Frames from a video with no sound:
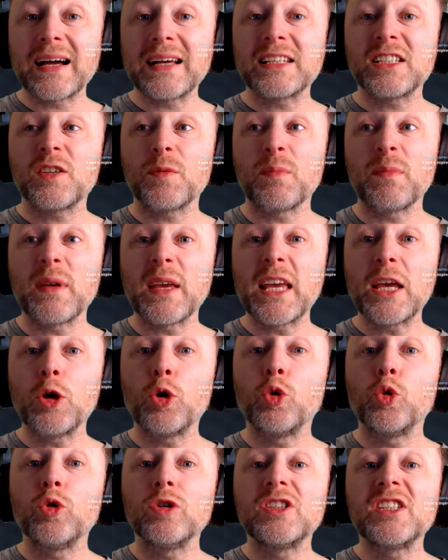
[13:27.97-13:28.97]
that's
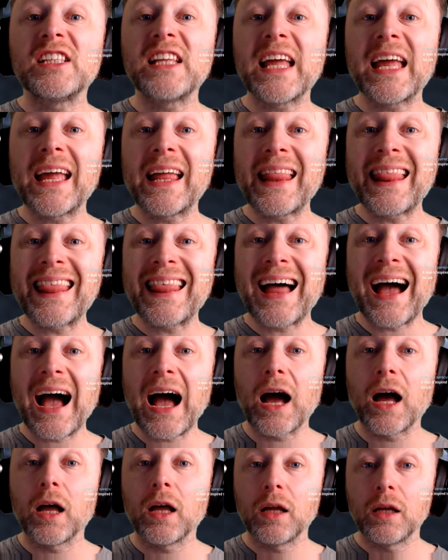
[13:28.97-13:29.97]
me who's doing
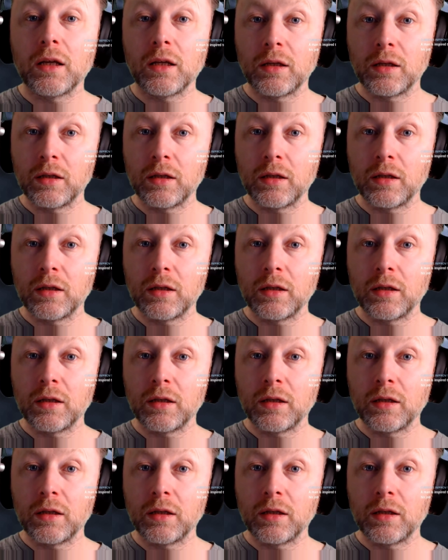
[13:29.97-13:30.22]
that.